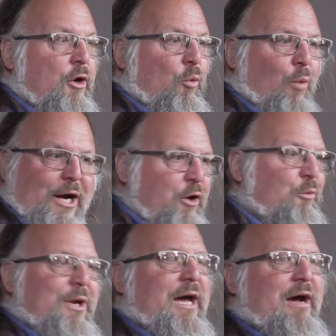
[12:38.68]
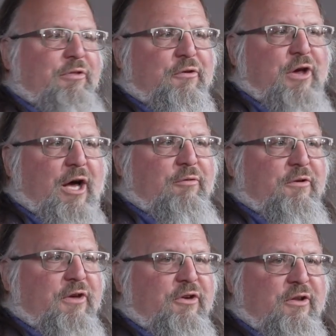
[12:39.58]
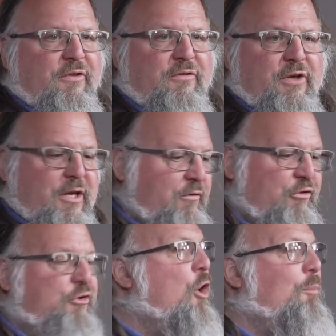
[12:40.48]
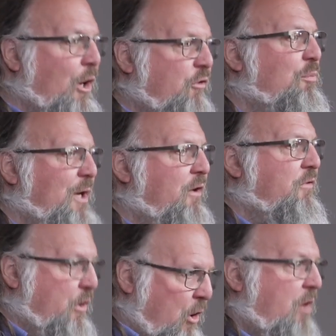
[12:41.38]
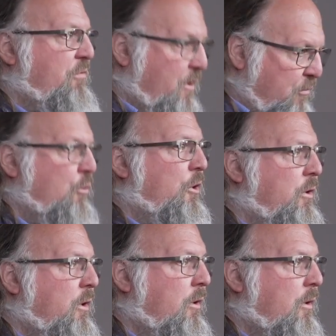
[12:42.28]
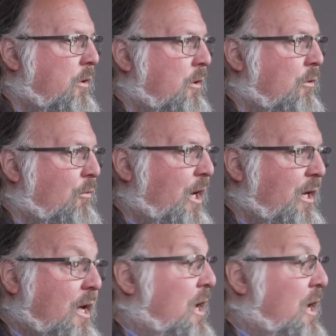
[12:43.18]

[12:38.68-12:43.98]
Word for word: Why don't we have those conversations in Starbucks because the coffee is good? Right?